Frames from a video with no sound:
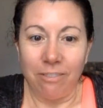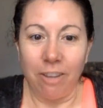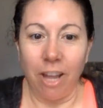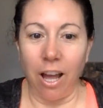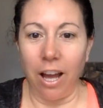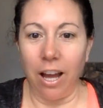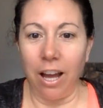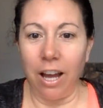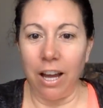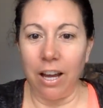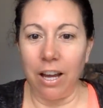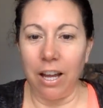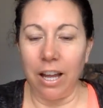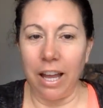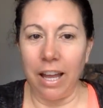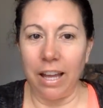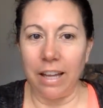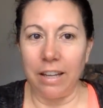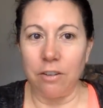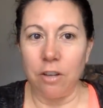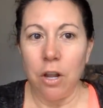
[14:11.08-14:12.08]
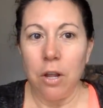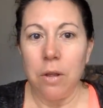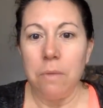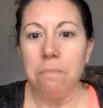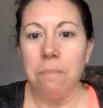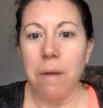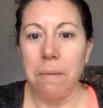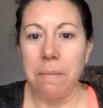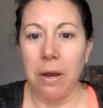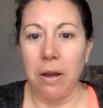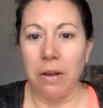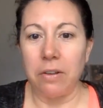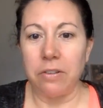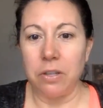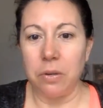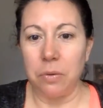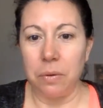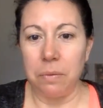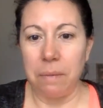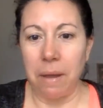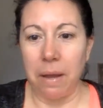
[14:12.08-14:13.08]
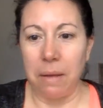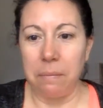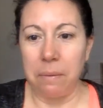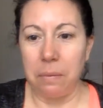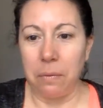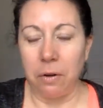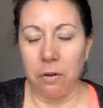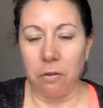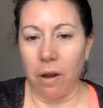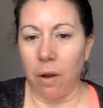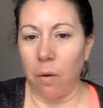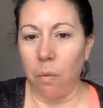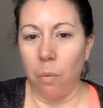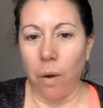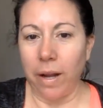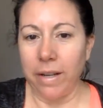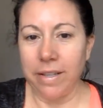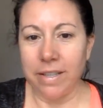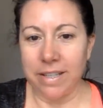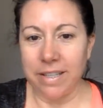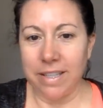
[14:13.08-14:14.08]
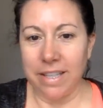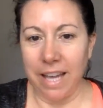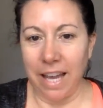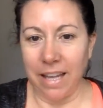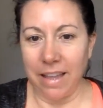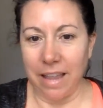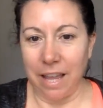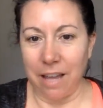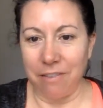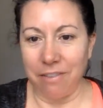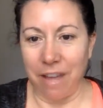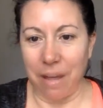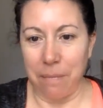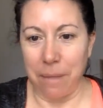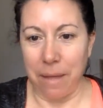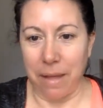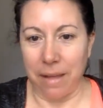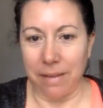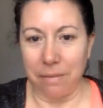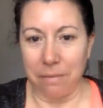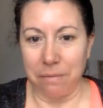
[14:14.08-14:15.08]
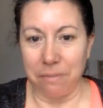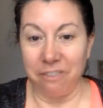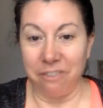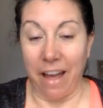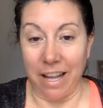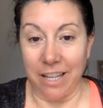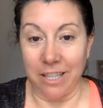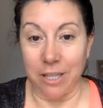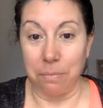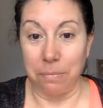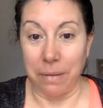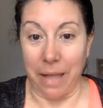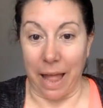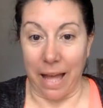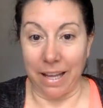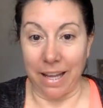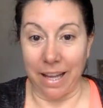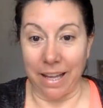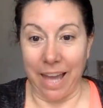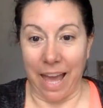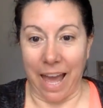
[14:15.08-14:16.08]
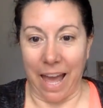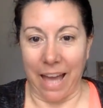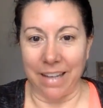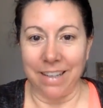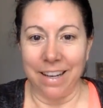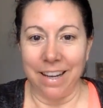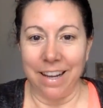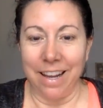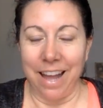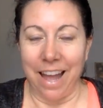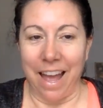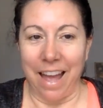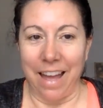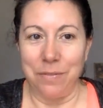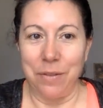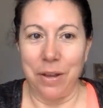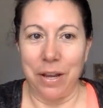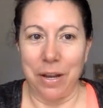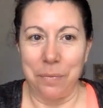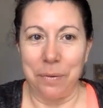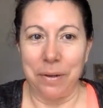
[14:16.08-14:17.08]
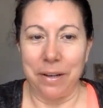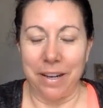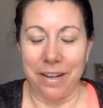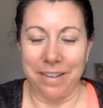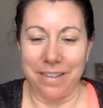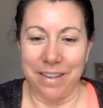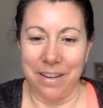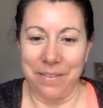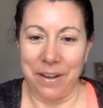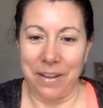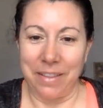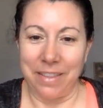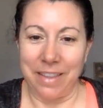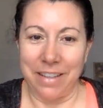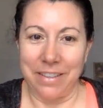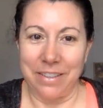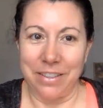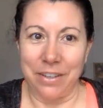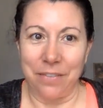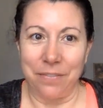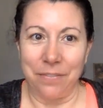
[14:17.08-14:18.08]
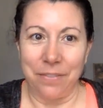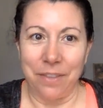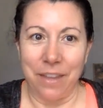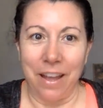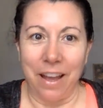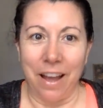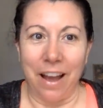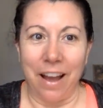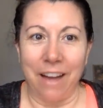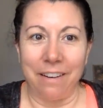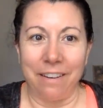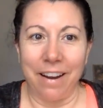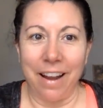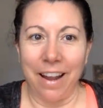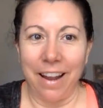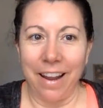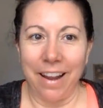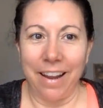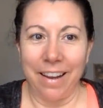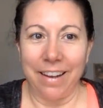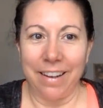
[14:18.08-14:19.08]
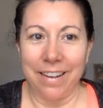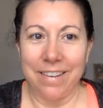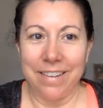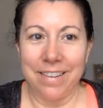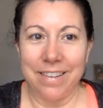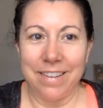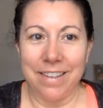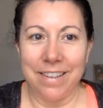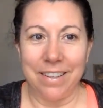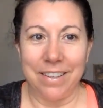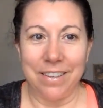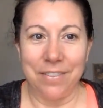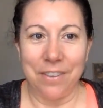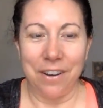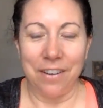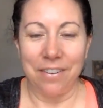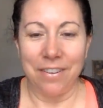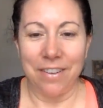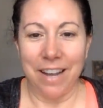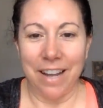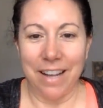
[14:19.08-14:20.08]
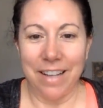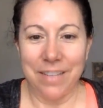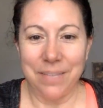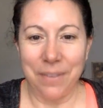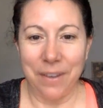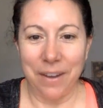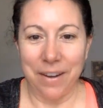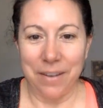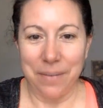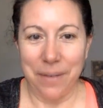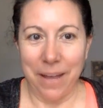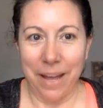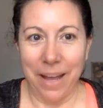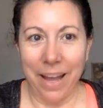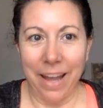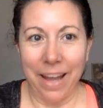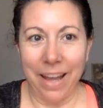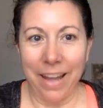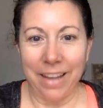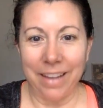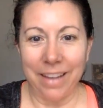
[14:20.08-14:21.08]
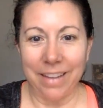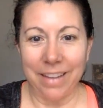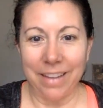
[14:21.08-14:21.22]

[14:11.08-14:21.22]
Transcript: And maybe also we might be wondering, why does he hate that fat black cat? And make a prediction about that too. All right, see you tomorrow for the next part. Bye.